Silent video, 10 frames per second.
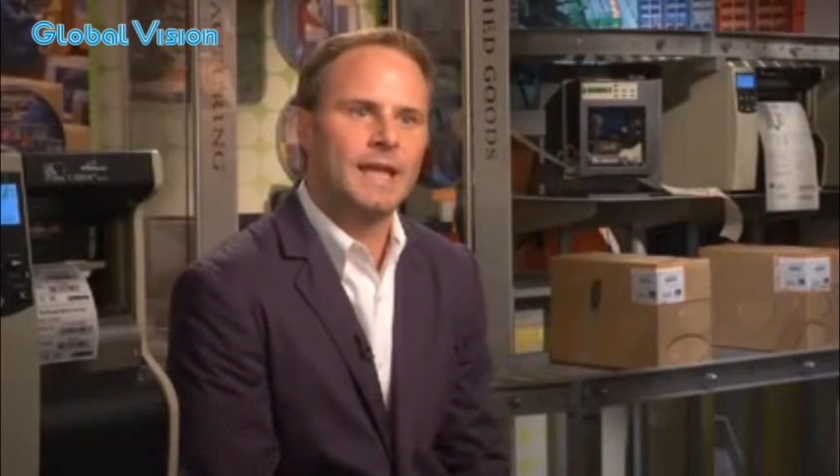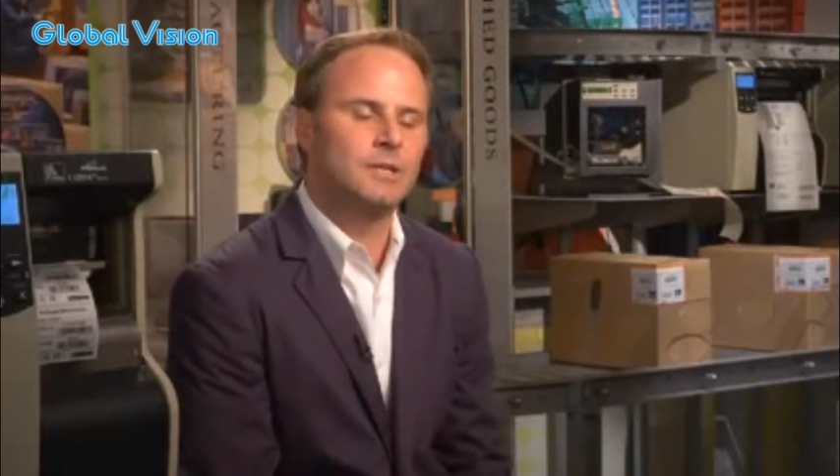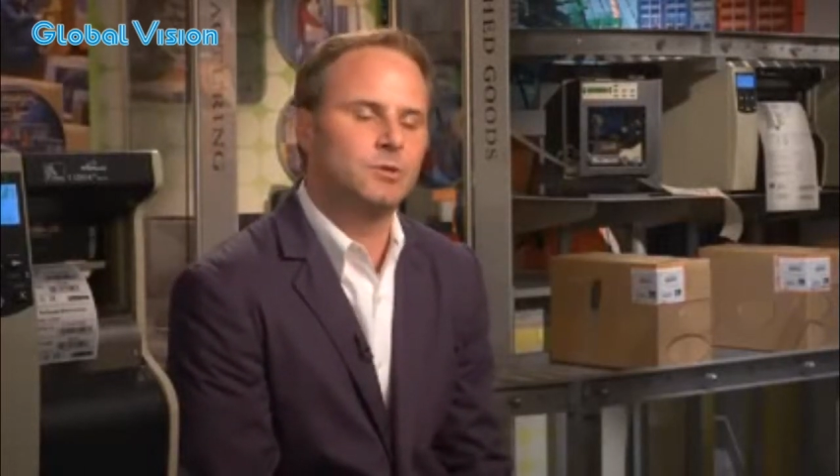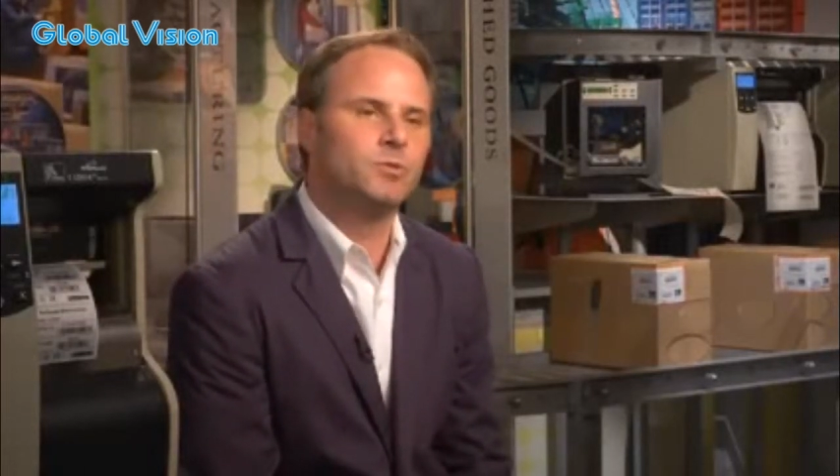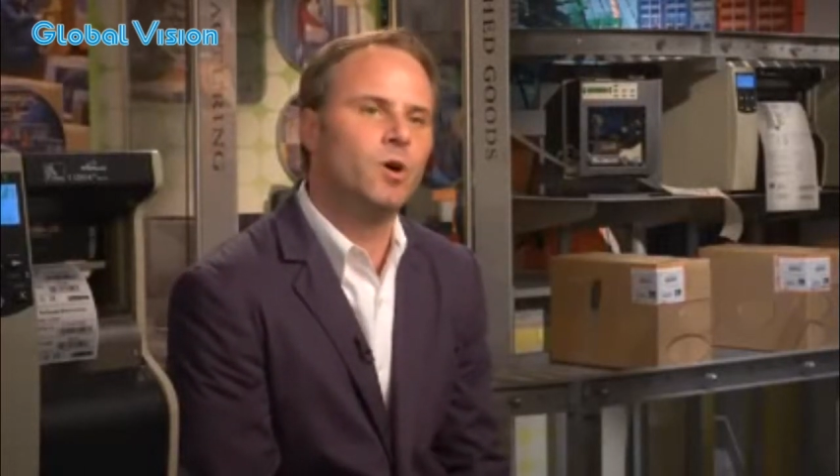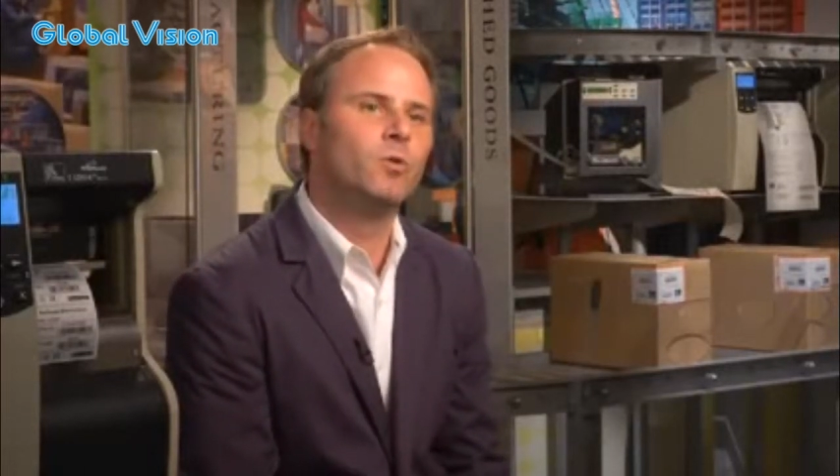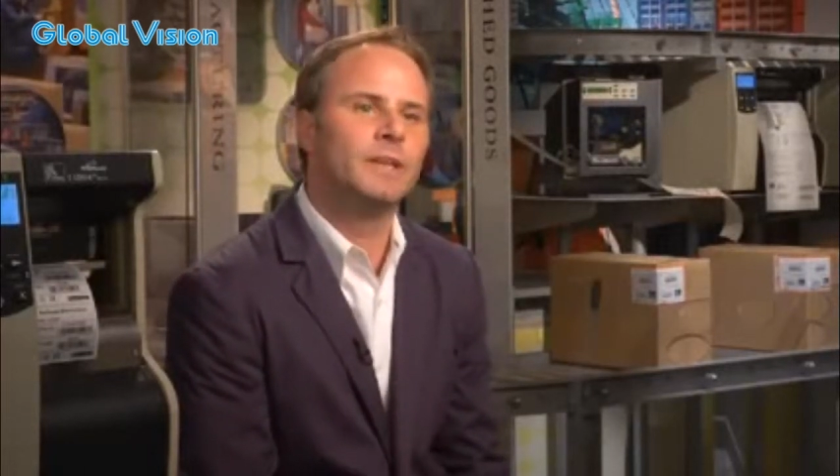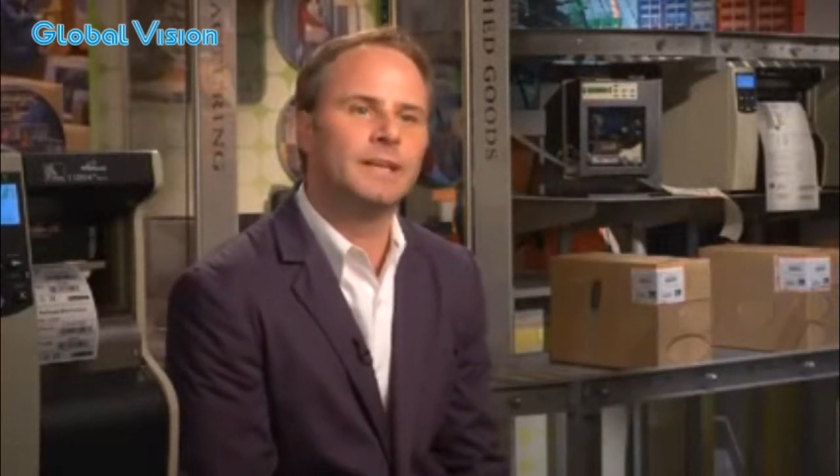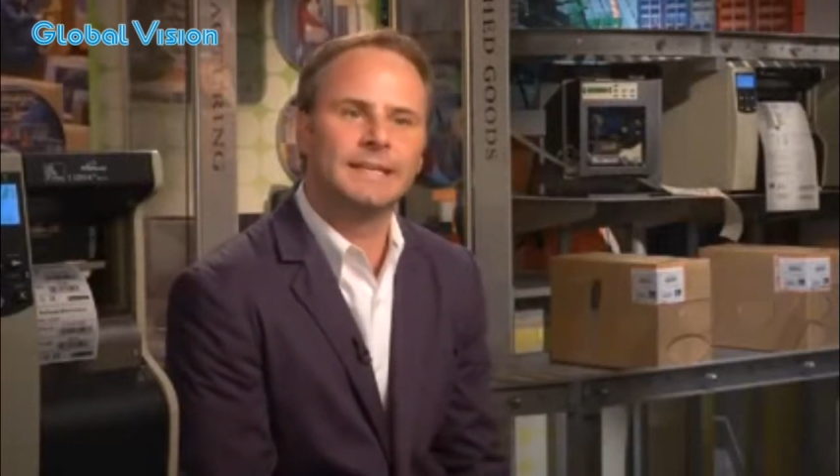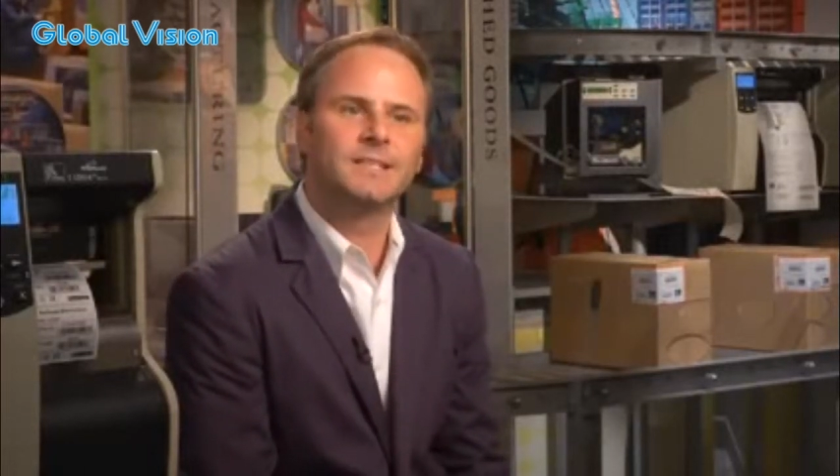and you know
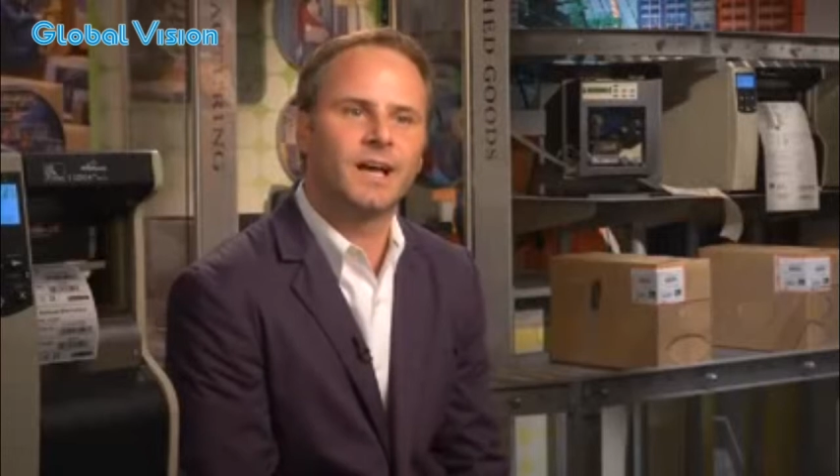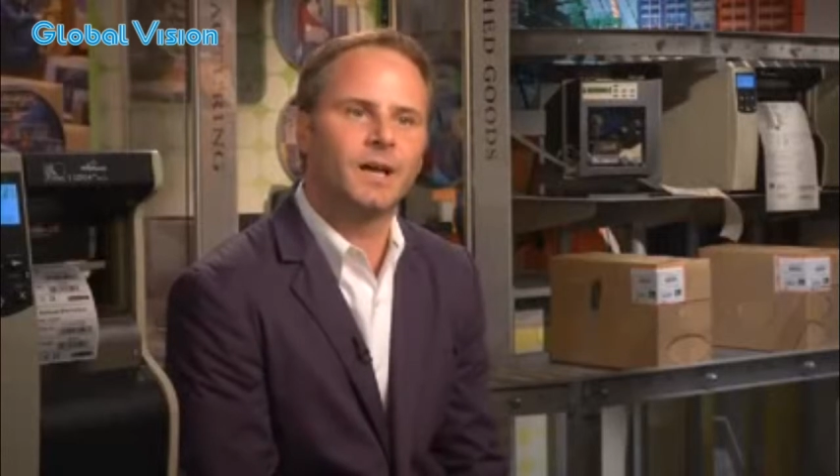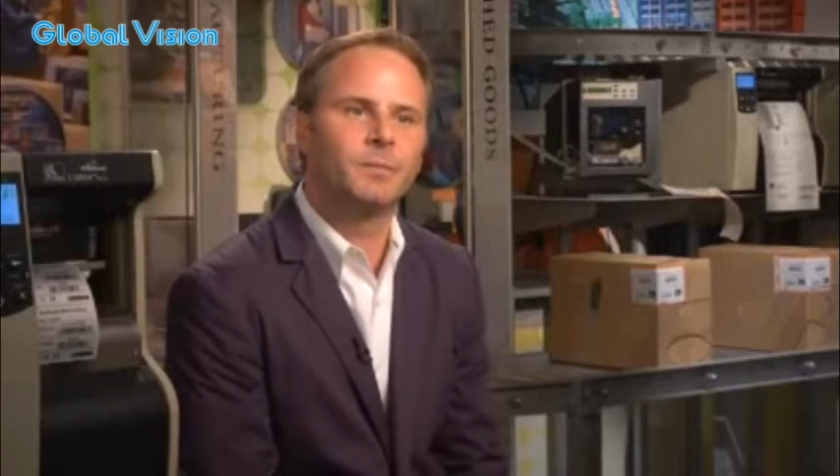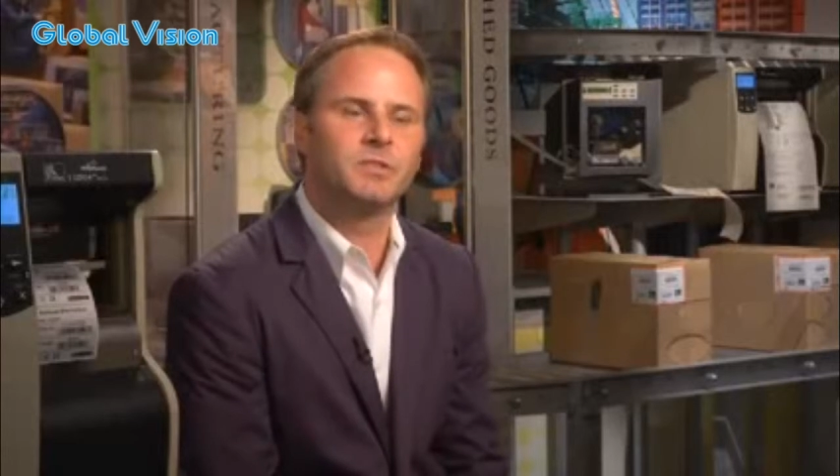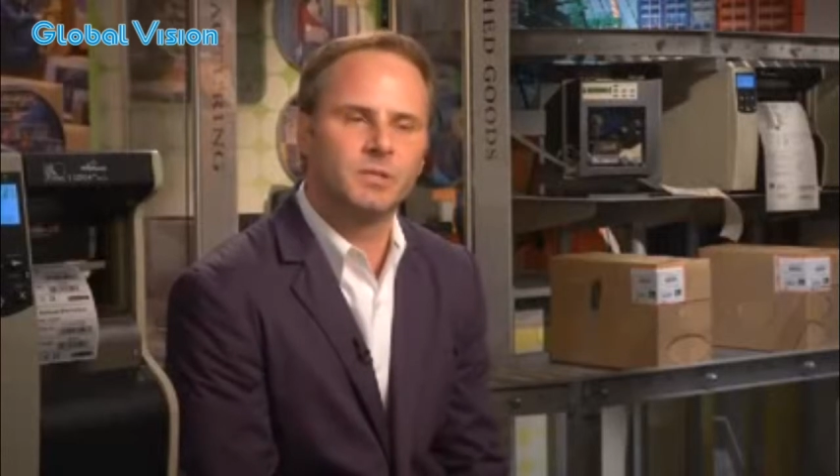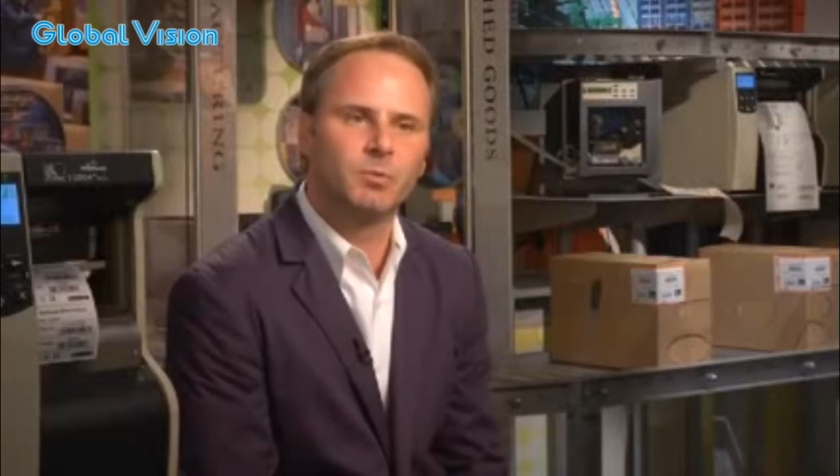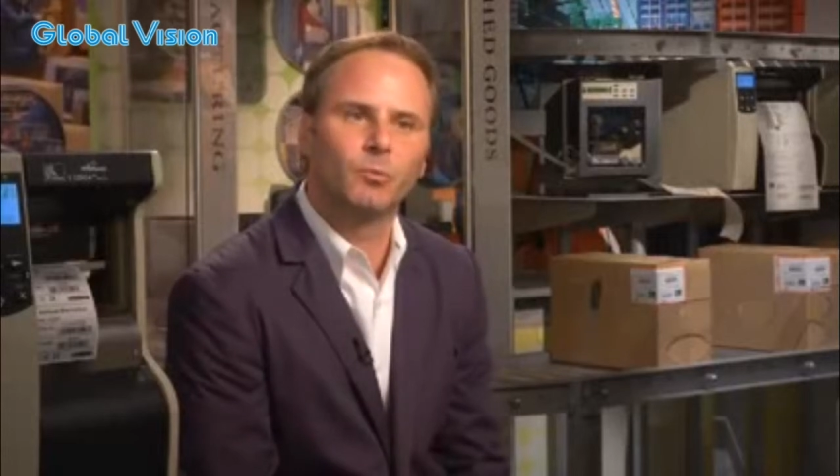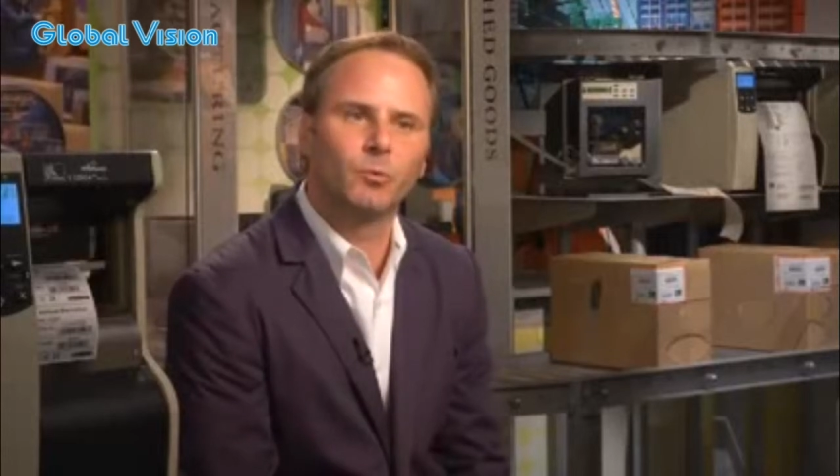that anytime a Zebra